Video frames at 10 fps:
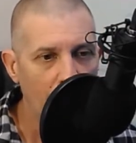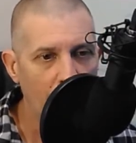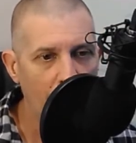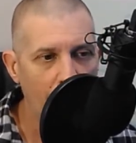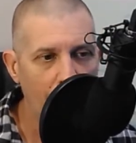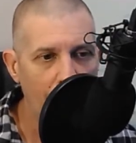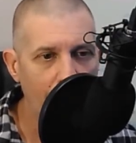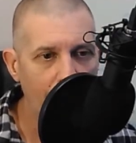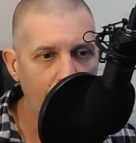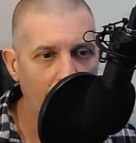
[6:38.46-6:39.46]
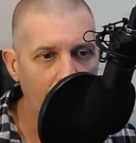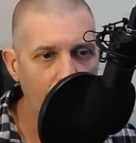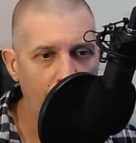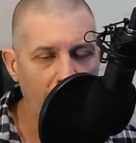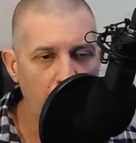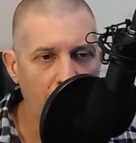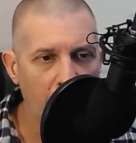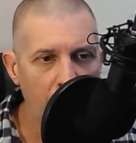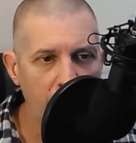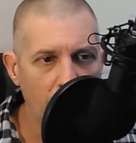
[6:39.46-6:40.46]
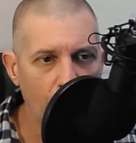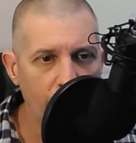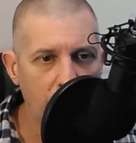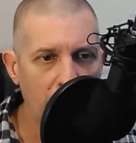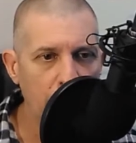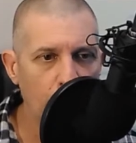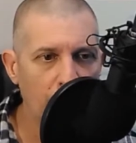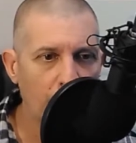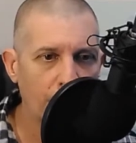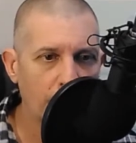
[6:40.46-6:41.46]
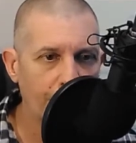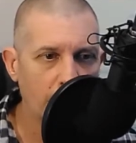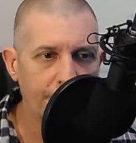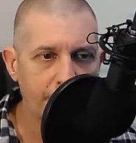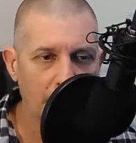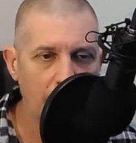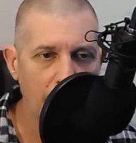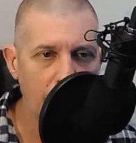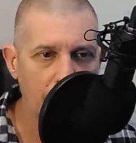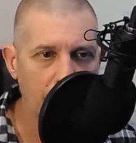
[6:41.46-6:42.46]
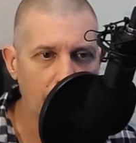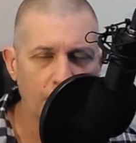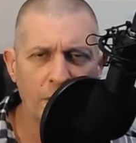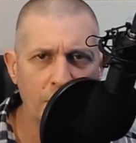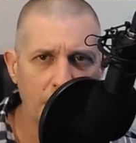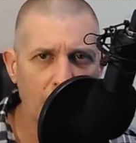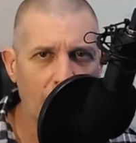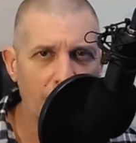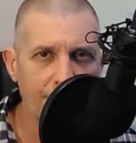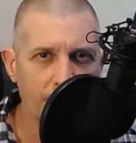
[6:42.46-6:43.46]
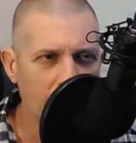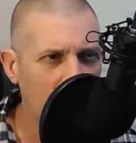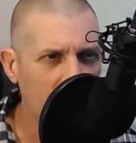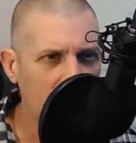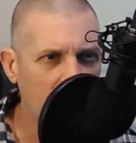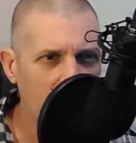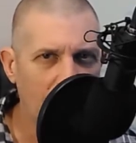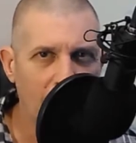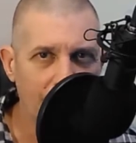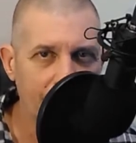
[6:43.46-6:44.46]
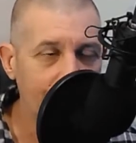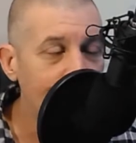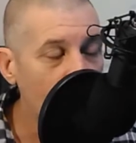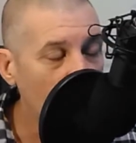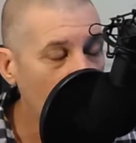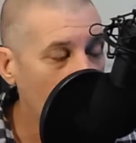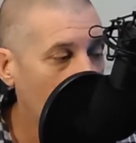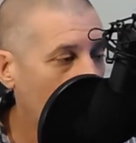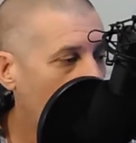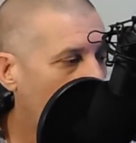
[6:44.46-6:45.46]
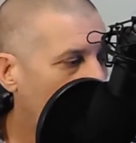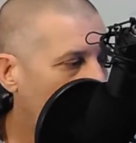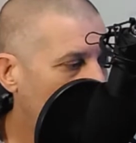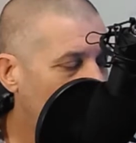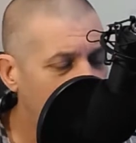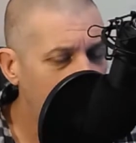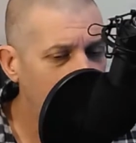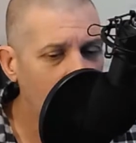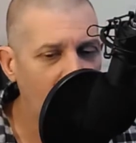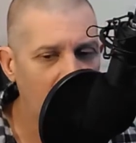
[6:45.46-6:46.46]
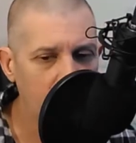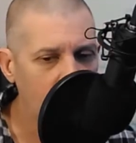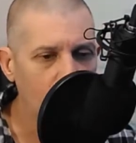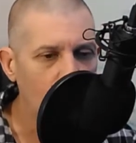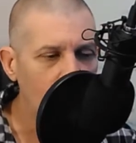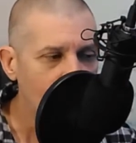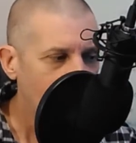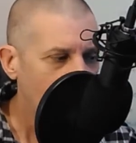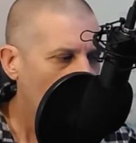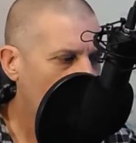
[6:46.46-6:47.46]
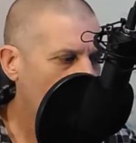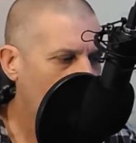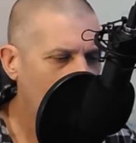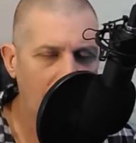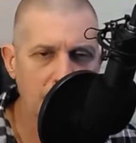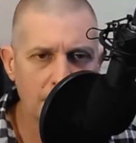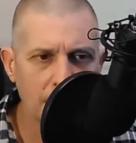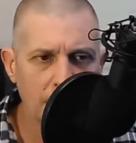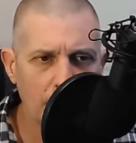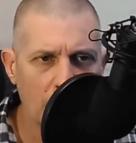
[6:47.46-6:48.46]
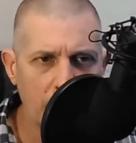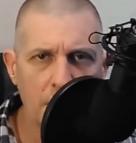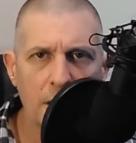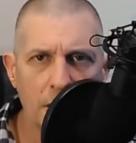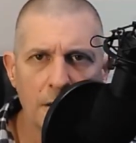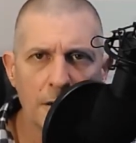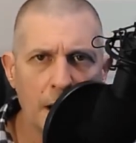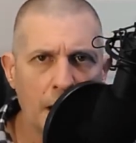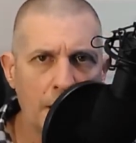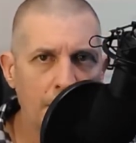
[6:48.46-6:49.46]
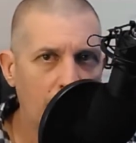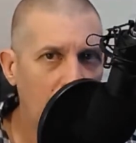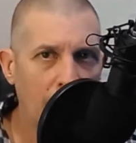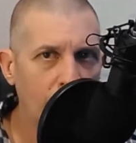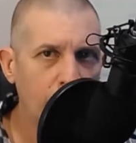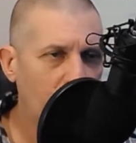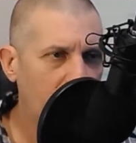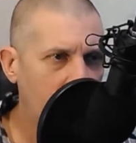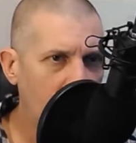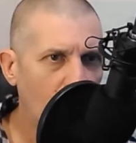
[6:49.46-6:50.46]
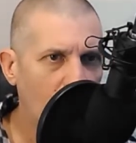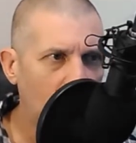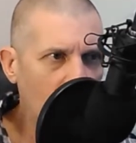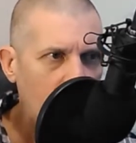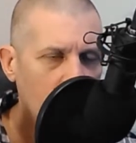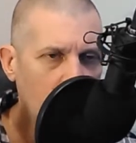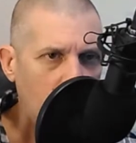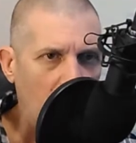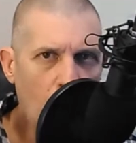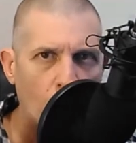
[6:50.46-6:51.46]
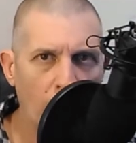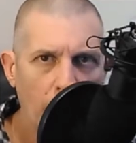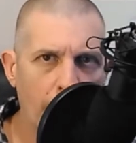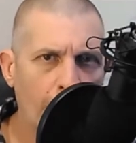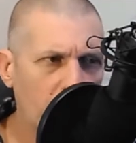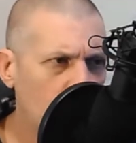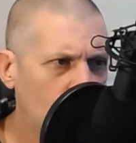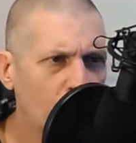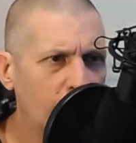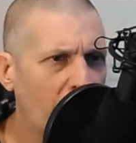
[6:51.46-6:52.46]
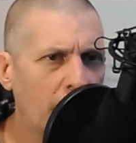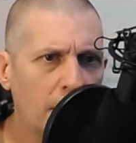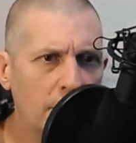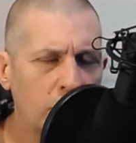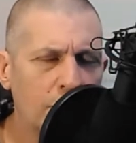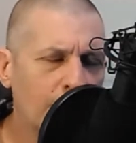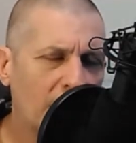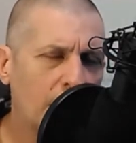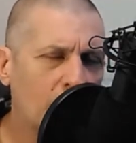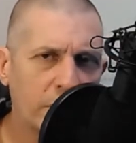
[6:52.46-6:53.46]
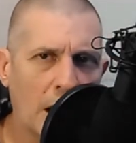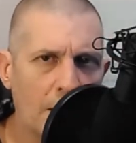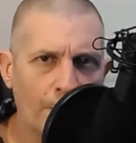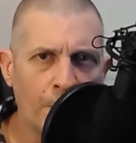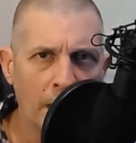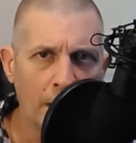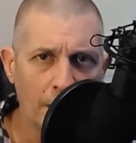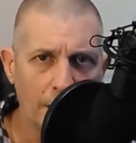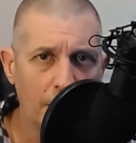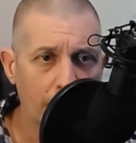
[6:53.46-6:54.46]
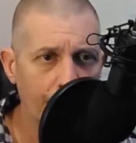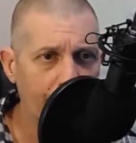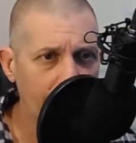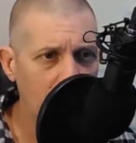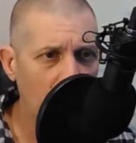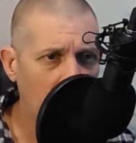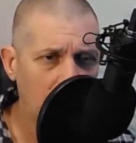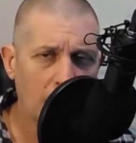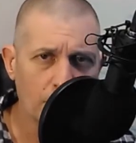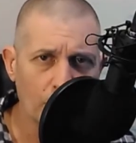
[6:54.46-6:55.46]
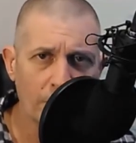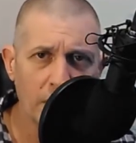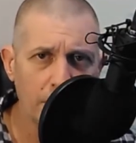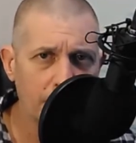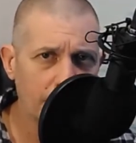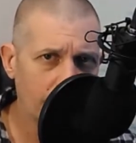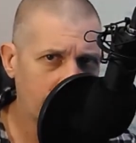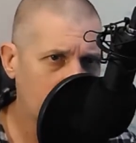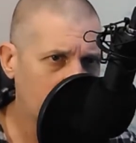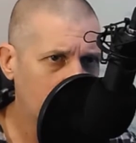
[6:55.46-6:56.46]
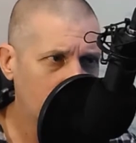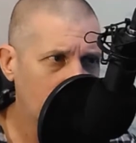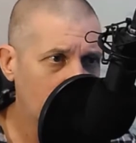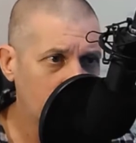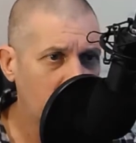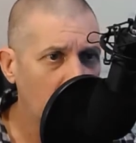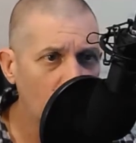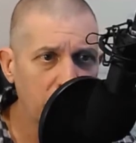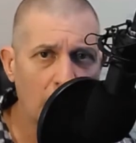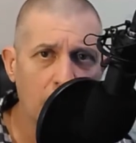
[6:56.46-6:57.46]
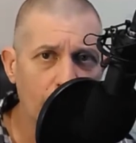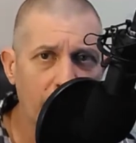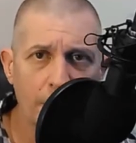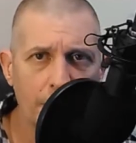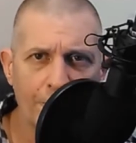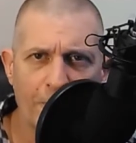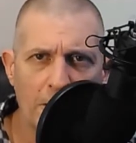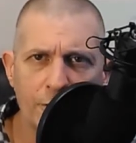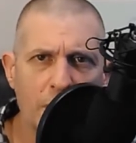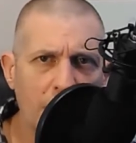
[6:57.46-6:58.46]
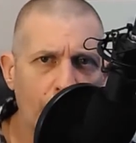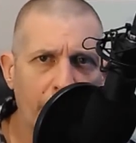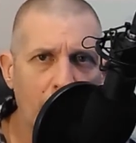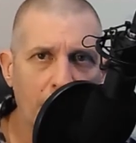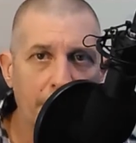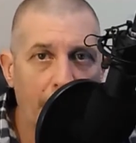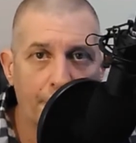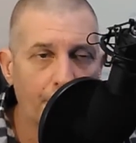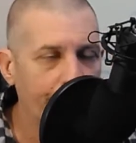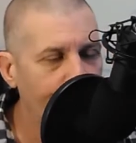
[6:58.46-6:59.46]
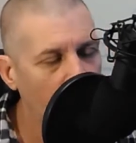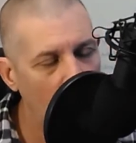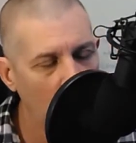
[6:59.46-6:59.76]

That made her mad, so we transferred over to Ball State Community College in Tennessee in Gallatin, and which isn't a bad school. But I lasted a year, and then I was ready to go on my way. And then she was mad. She was mad the whole time, that she had to take the remedials, and, she could only take them there at Ball State, apparently. I don't know.